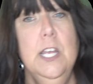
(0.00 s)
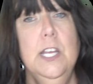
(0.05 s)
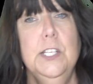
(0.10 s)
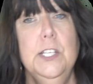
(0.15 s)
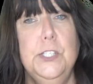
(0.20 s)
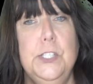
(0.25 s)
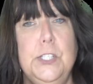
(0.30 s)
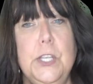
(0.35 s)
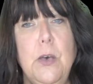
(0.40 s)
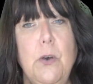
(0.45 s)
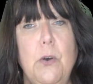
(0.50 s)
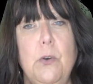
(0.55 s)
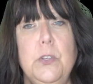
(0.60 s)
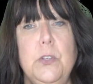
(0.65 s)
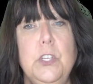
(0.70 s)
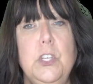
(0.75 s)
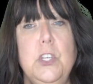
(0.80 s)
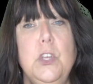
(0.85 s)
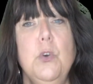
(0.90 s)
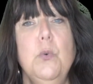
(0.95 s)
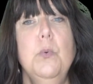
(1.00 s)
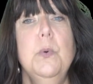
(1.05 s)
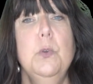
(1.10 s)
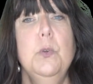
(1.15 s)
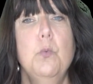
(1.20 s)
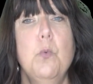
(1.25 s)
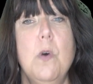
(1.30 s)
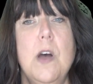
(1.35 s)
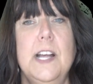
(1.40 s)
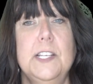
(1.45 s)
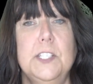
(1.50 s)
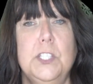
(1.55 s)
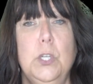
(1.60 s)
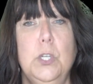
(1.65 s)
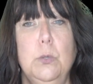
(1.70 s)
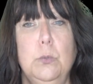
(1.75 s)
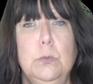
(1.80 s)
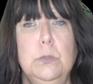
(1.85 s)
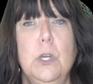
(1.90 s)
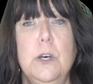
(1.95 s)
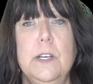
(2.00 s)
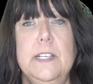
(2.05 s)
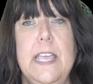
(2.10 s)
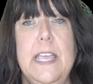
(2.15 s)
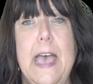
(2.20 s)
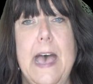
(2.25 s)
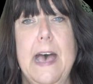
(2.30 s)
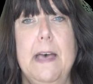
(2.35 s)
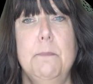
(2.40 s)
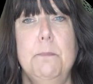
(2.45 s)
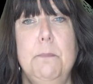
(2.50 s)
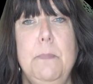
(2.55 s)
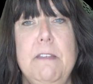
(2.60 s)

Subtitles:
So you would want to look at,